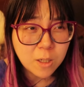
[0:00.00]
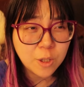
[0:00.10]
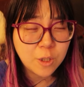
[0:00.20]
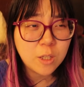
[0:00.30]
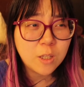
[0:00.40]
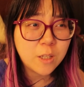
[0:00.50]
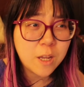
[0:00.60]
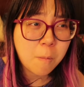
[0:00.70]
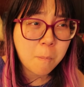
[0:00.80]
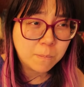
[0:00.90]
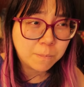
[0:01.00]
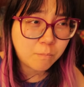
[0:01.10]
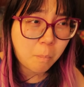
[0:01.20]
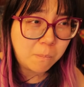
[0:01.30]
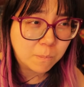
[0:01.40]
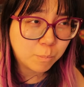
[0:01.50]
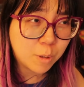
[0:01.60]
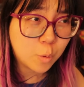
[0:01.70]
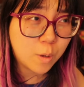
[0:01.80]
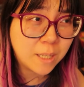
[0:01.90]
He's, he's like
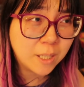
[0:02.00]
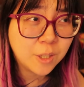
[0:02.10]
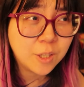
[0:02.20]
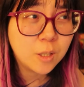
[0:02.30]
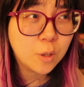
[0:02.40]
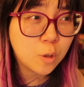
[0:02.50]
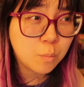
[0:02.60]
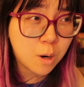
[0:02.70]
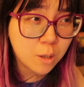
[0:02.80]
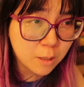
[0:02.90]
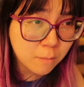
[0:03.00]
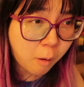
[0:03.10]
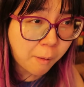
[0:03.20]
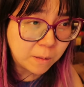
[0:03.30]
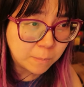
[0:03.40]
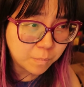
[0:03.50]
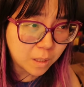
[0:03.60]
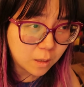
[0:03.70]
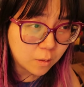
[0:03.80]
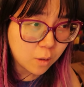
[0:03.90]
Mark Wiens and Luke Martin.
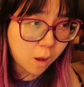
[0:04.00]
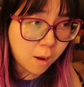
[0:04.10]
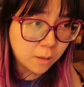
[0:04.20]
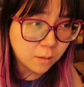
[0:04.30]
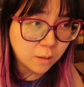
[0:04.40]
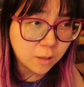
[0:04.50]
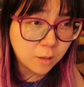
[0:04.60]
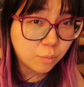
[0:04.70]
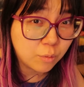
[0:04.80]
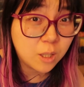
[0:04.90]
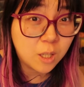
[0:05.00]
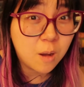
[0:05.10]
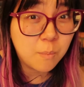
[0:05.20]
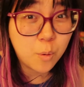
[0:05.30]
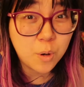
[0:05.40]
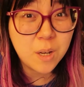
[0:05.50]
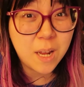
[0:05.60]
He's really young, born in